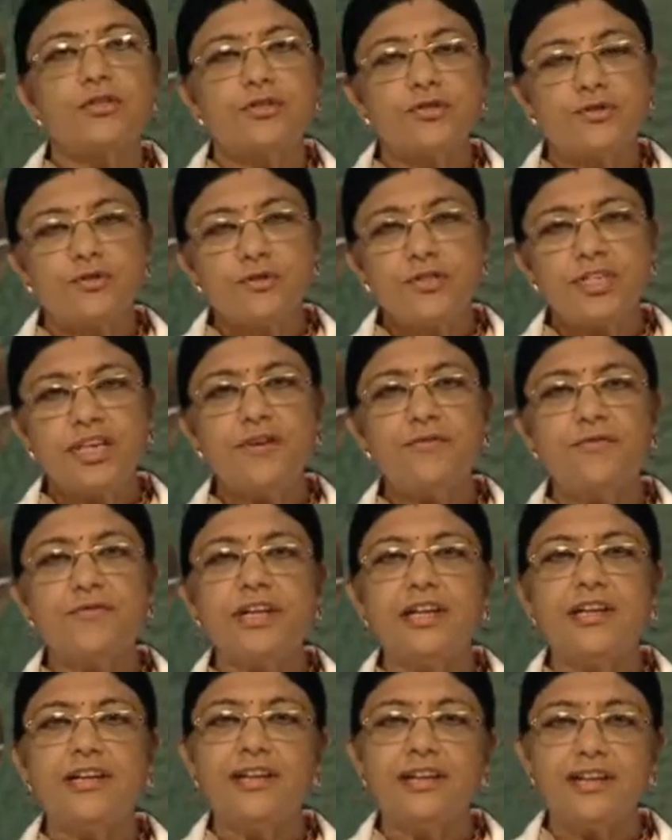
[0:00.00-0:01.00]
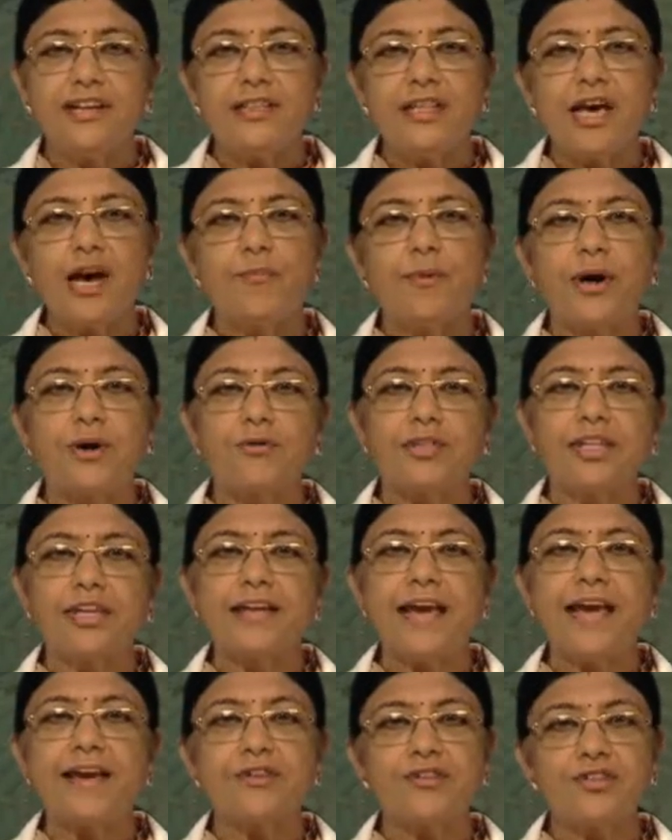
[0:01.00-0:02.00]
Today we will learn about the
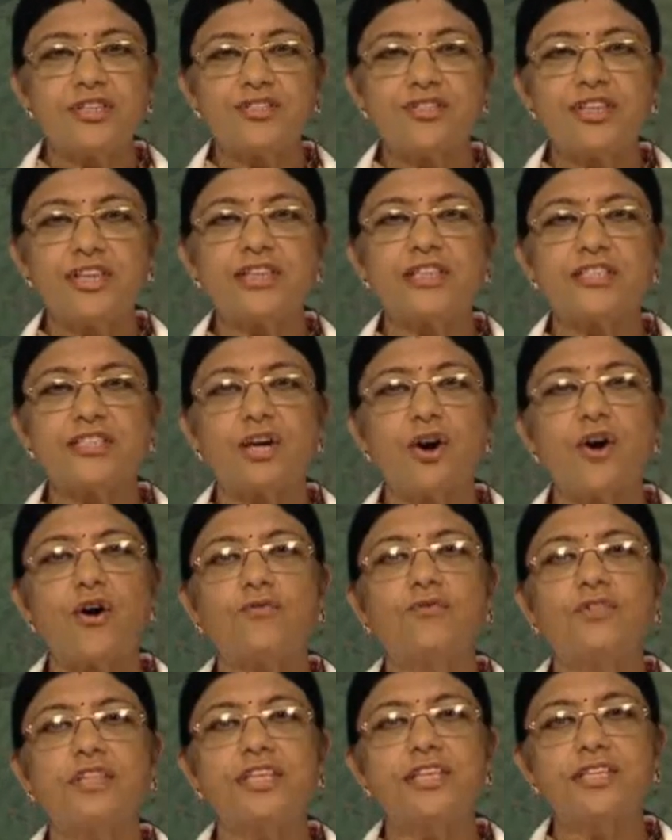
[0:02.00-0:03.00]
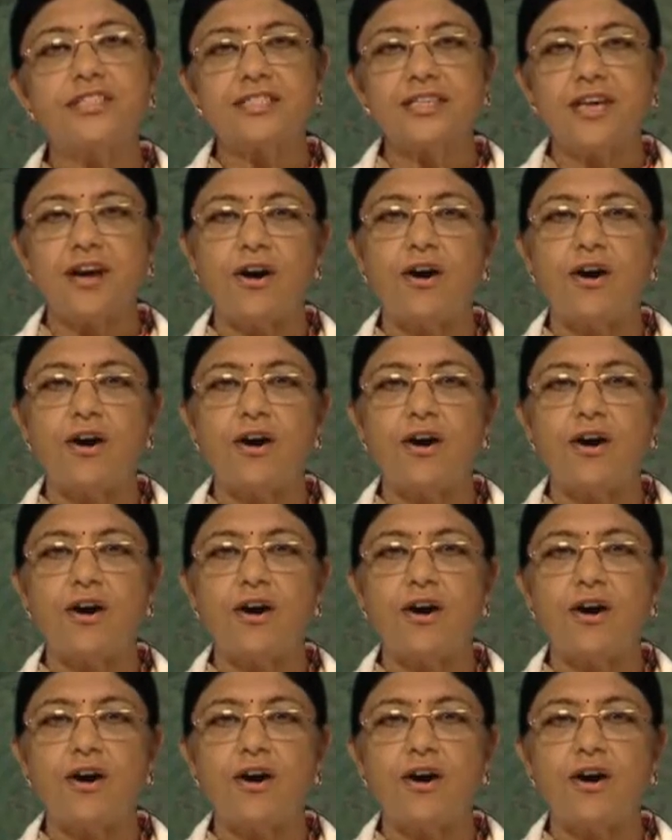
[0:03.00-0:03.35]
characteristics of these